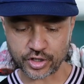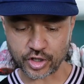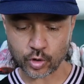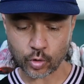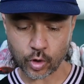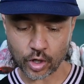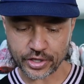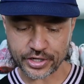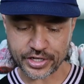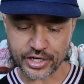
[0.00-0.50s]
The
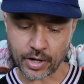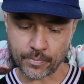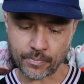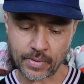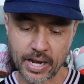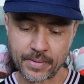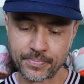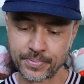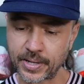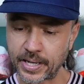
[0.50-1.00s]
quality on
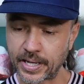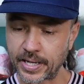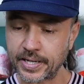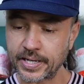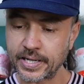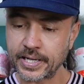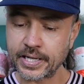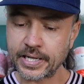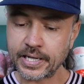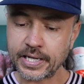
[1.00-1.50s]
my pair,
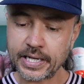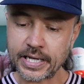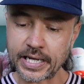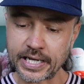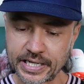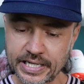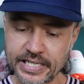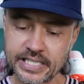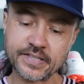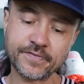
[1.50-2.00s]

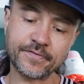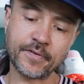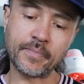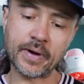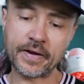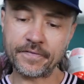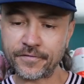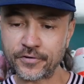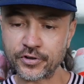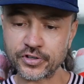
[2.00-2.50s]
at least from
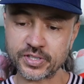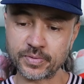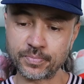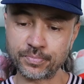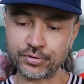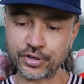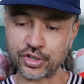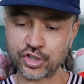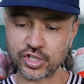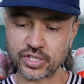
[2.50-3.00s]
my first
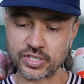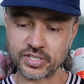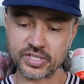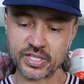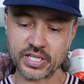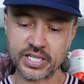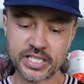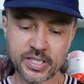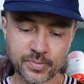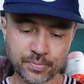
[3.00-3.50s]

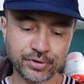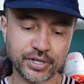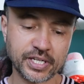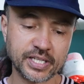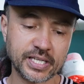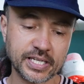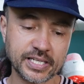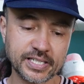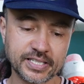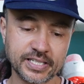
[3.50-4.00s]
impressions, is pretty
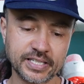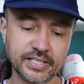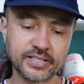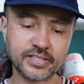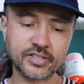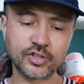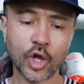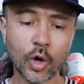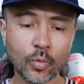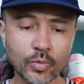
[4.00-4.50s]

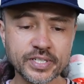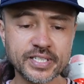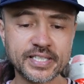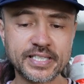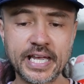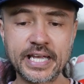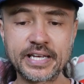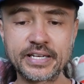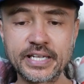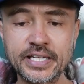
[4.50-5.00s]
decent,
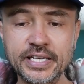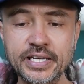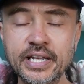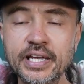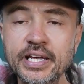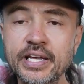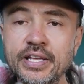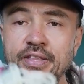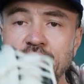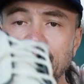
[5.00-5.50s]
notwithstanding
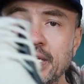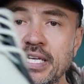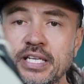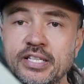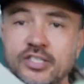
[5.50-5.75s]
the